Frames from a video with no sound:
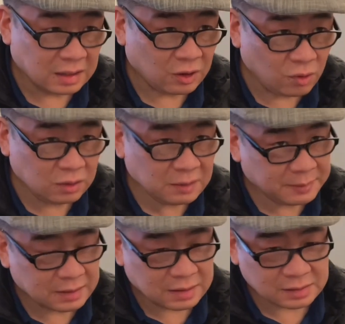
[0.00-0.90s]
Only
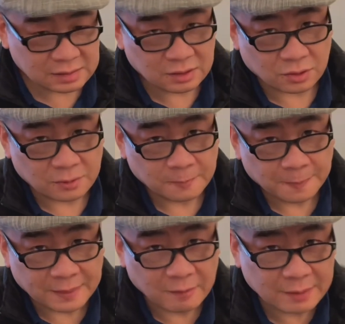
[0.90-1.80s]
because, look,
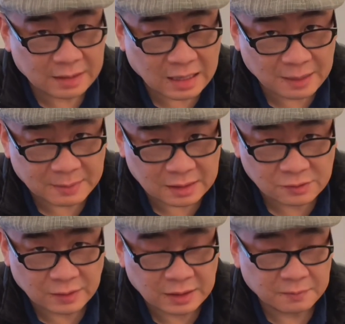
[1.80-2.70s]
there have been
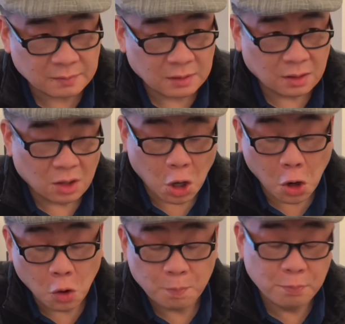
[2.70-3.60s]
comments, right?
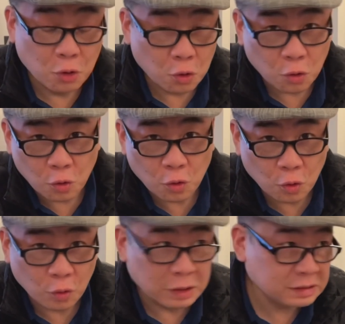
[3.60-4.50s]
Oh,
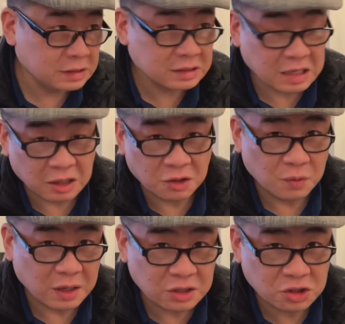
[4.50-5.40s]
boo-hoo-hoo, it's
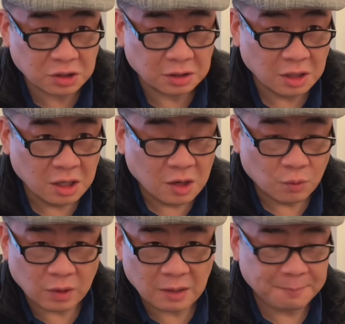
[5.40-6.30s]
discoloration.
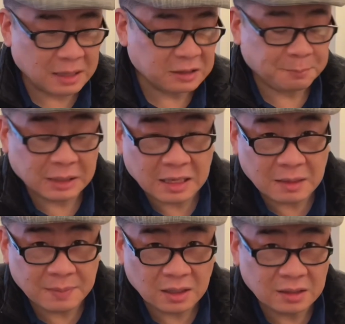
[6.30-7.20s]
What about the
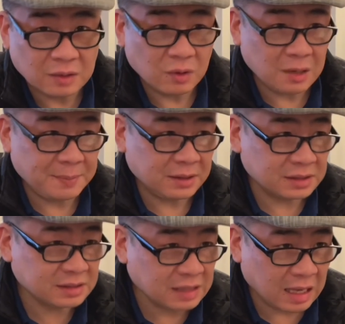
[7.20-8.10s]
playability? What about
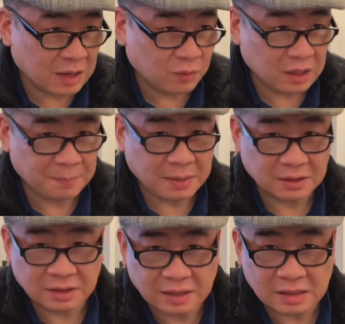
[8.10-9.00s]
the sound? What about
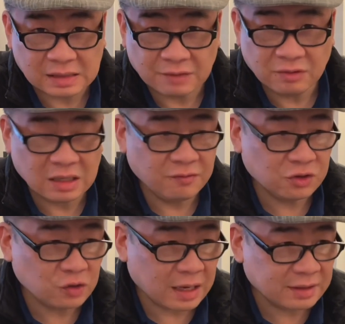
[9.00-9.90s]
the this? Have you even
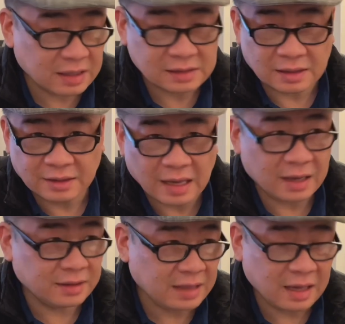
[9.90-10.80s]
tried this and that
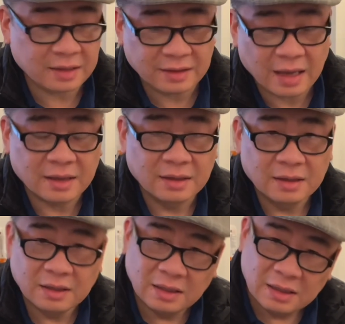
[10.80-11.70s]
and that and that?
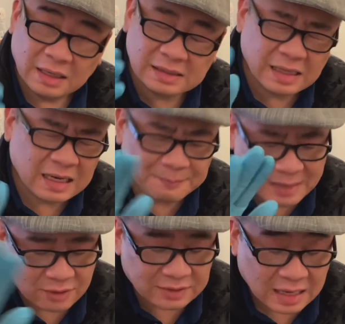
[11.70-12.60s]
It's not
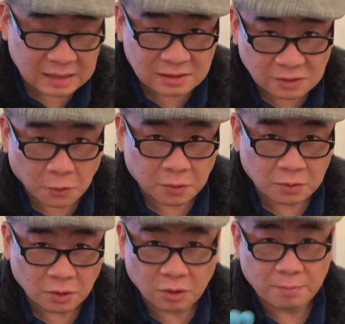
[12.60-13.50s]
about that, sir
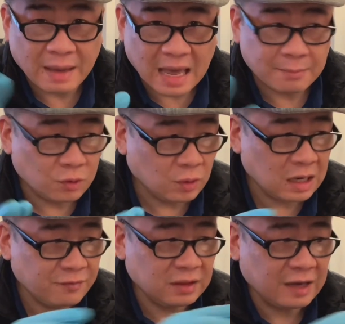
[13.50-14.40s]
or ma'am,
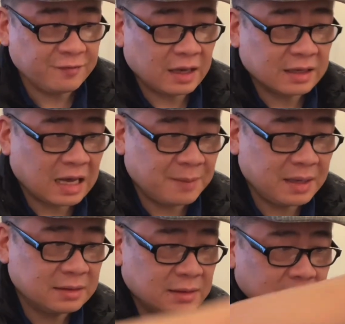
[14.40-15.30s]
whoever left that comment.